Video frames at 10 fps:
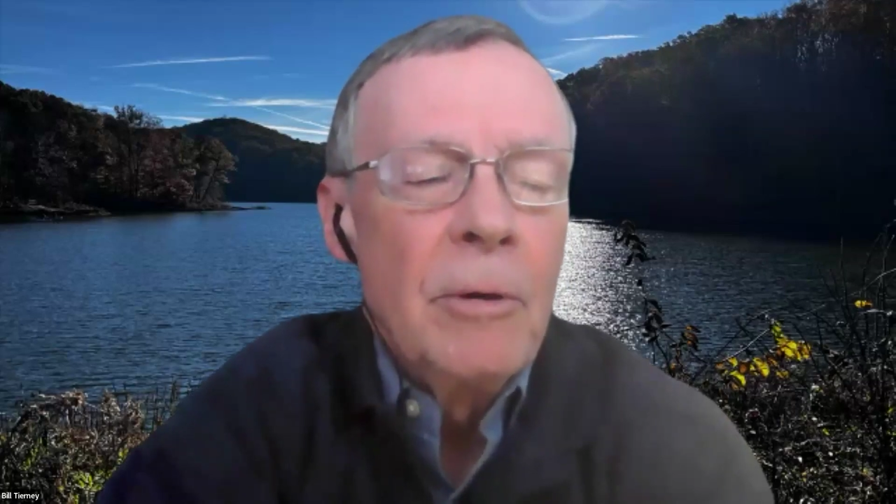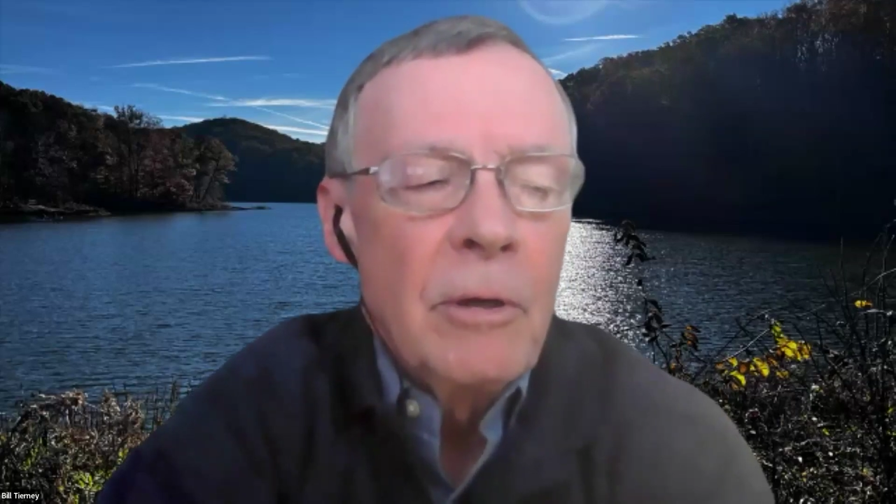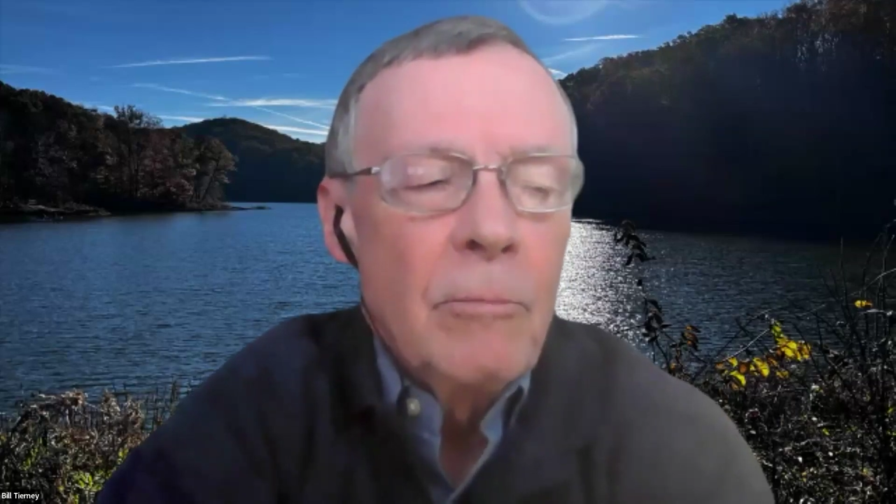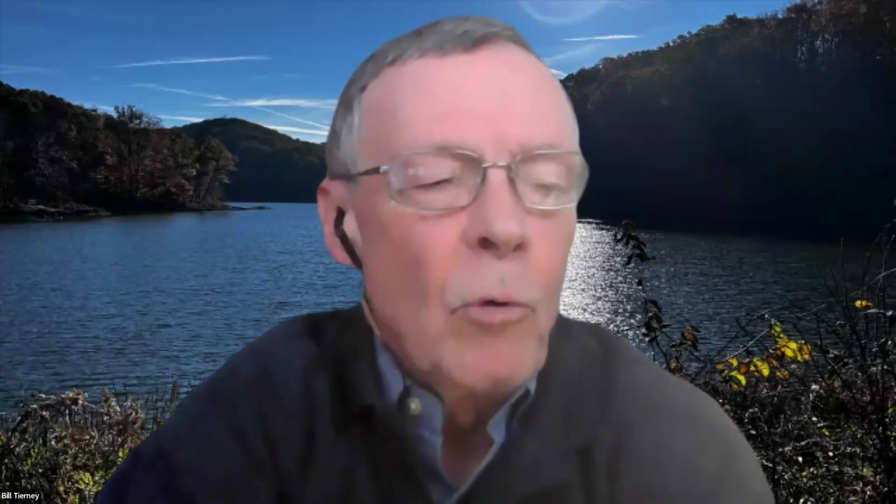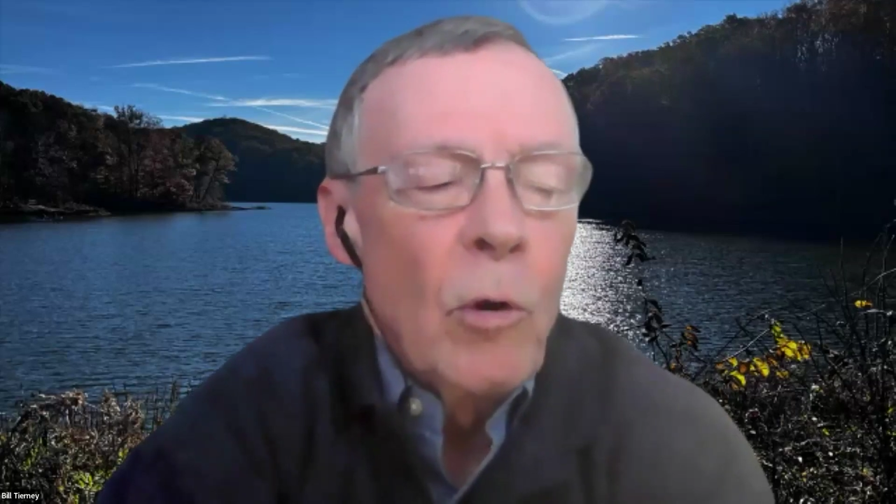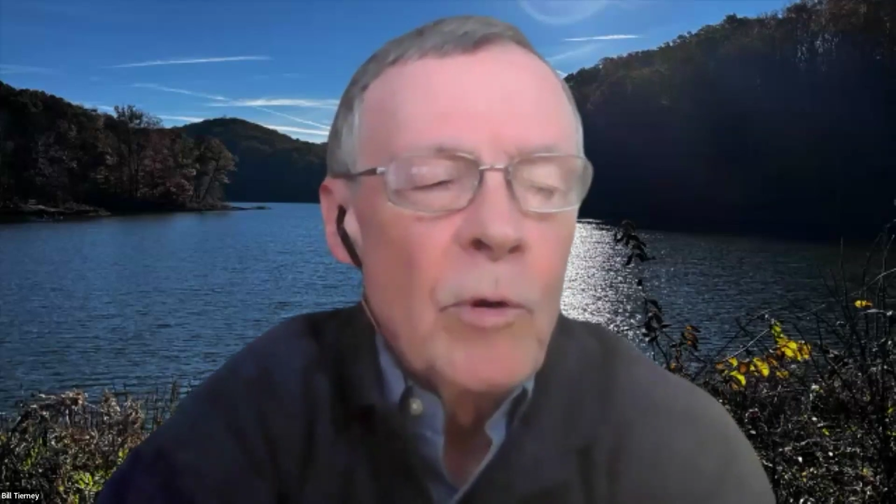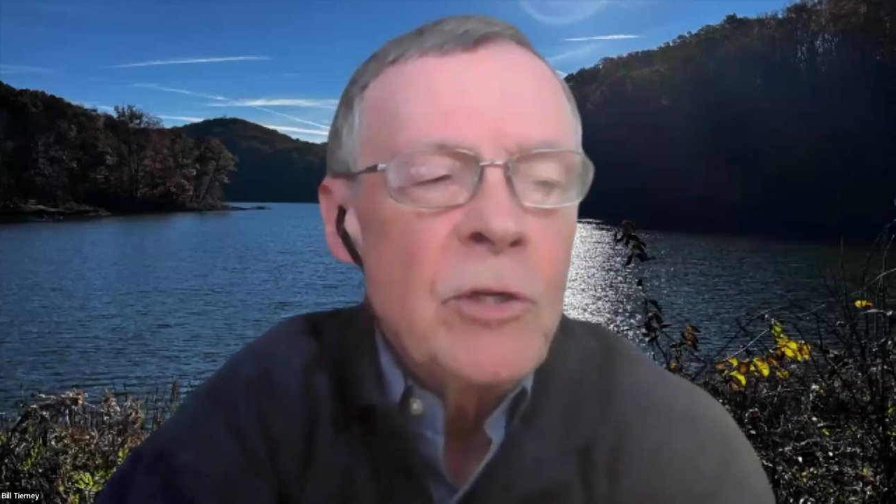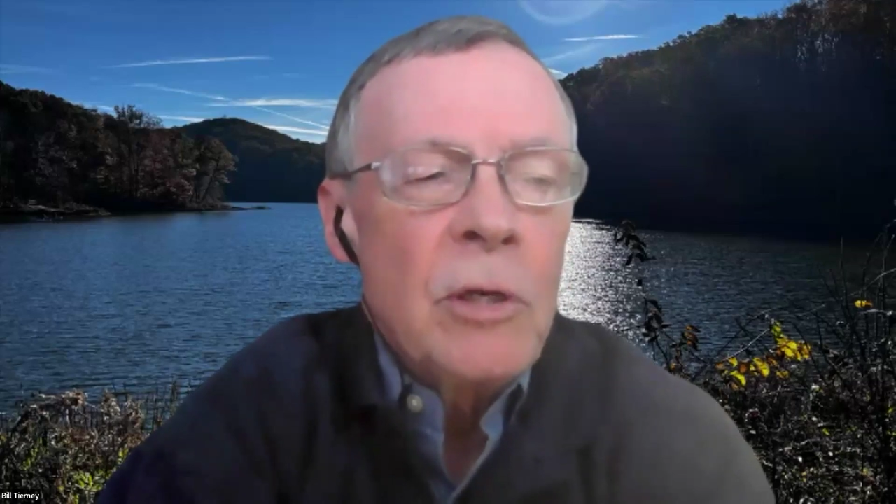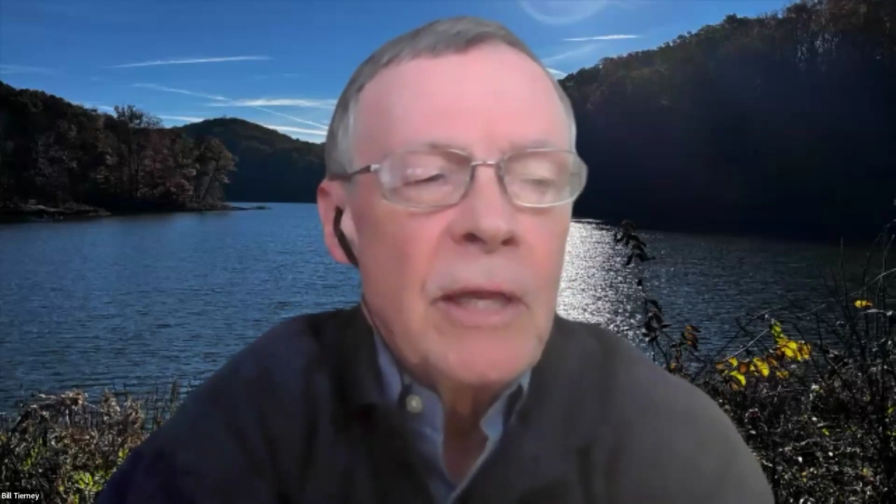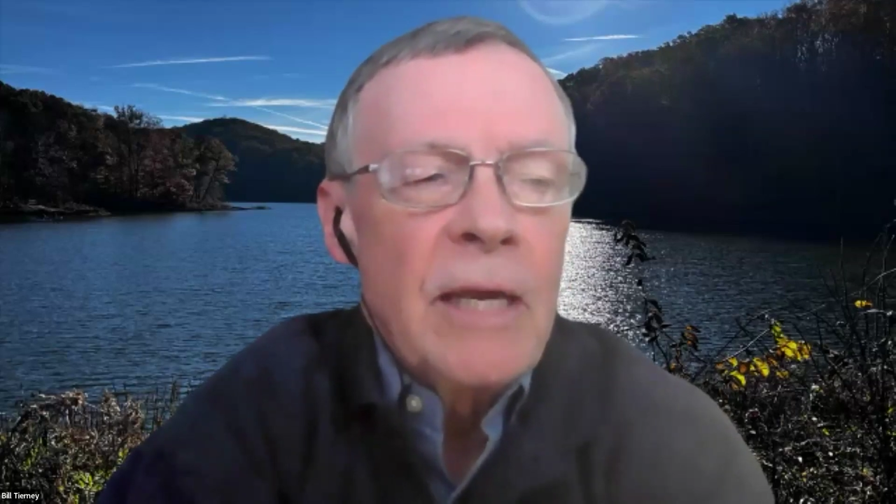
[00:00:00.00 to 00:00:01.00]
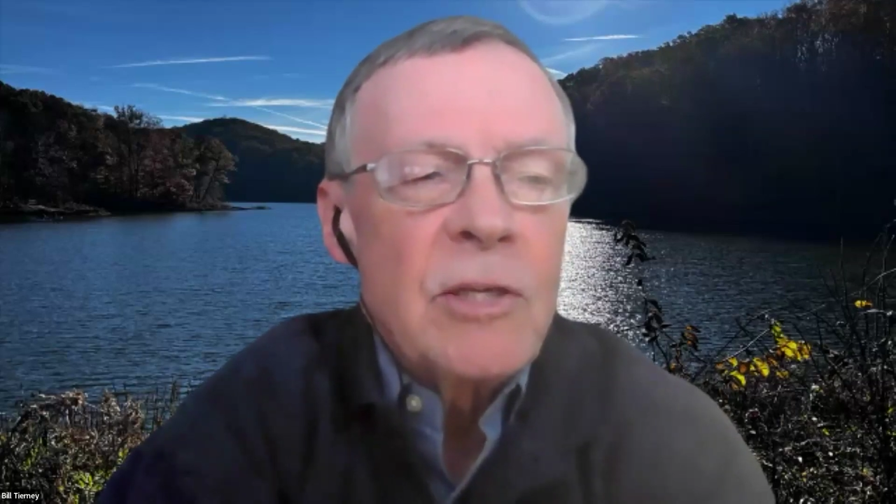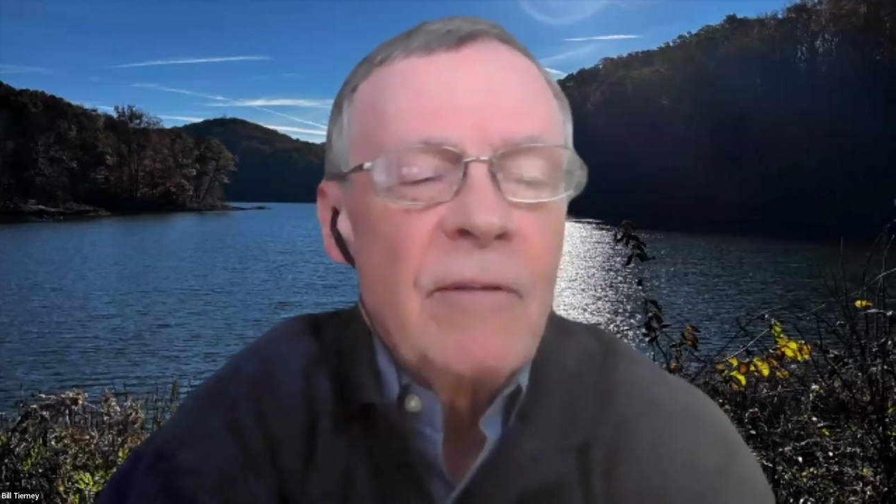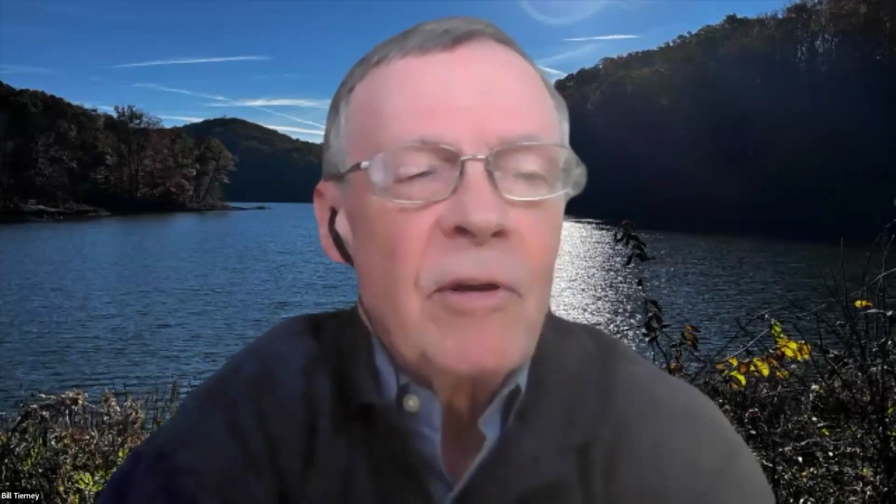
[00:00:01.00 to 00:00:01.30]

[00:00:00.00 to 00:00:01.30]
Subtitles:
But more recently, as